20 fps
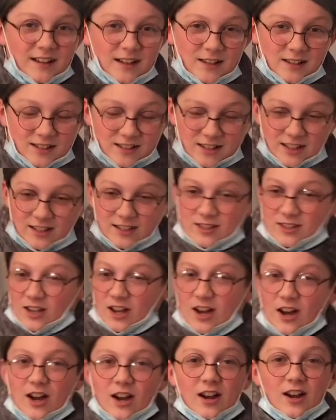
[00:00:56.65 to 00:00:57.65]
Since in
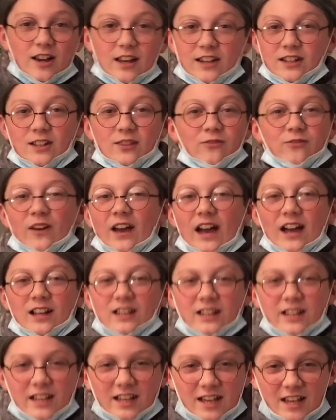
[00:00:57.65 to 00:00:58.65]
the
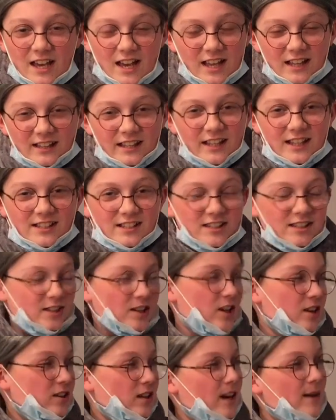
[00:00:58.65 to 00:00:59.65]
valley, this is
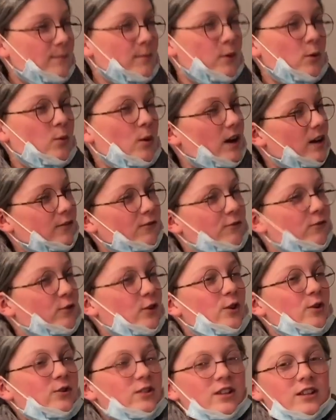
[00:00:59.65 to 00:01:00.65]
our #1
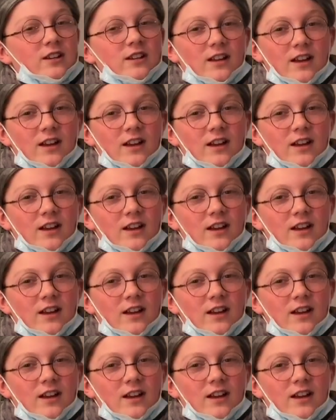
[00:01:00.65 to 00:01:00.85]
fruit.